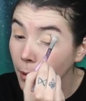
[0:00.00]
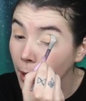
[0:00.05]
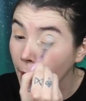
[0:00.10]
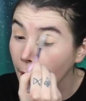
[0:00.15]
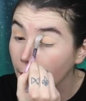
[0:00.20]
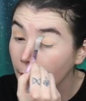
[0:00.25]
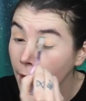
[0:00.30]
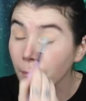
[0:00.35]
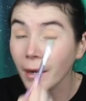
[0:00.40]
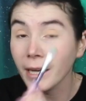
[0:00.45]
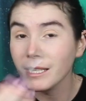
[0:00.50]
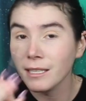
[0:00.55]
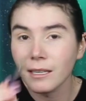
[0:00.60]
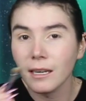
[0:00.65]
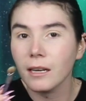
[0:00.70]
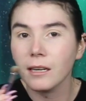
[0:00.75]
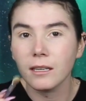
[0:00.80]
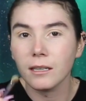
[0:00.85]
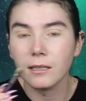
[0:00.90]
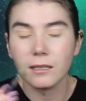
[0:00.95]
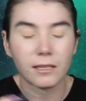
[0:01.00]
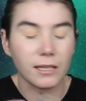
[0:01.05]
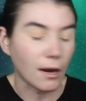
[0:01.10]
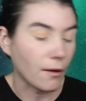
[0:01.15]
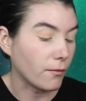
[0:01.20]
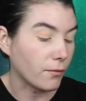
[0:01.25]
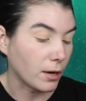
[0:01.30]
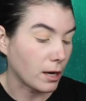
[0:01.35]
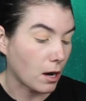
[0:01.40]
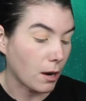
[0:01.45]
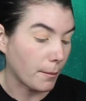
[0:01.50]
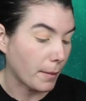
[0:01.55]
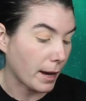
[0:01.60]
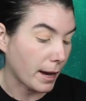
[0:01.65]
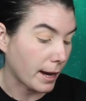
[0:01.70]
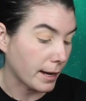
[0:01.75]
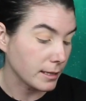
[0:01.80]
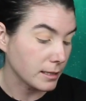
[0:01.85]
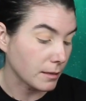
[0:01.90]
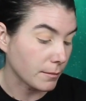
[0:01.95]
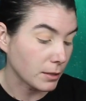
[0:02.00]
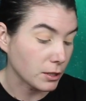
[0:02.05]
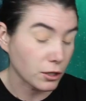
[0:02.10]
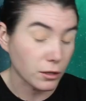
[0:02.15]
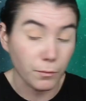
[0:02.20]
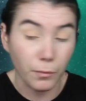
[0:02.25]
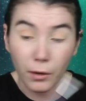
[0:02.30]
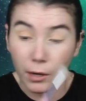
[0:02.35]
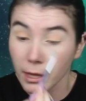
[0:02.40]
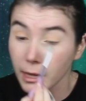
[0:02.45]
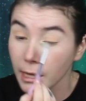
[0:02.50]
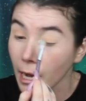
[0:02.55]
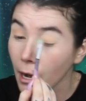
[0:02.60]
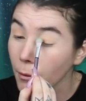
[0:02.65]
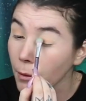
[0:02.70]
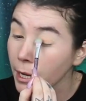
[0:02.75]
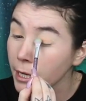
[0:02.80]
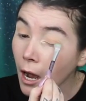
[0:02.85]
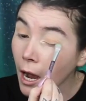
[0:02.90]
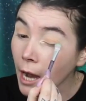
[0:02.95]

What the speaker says: but my skin is different on my eyes, let me just put it that way.